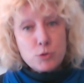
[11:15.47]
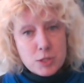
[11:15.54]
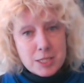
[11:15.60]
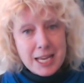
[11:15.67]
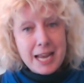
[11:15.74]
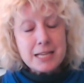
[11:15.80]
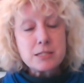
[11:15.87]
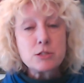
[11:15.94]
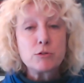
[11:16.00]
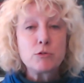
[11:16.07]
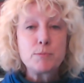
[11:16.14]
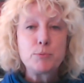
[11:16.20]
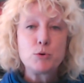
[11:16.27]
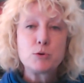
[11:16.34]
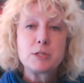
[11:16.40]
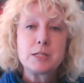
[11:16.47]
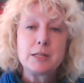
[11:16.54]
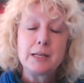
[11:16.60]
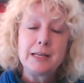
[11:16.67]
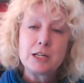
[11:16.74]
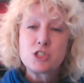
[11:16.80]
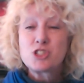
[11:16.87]
tests that are reported in the
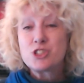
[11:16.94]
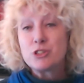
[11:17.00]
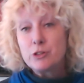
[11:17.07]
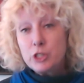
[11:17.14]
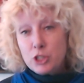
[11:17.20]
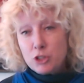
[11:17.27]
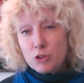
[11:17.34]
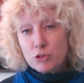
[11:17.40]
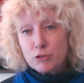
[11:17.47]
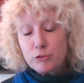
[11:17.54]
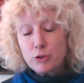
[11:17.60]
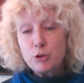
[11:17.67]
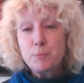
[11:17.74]
literature are useful,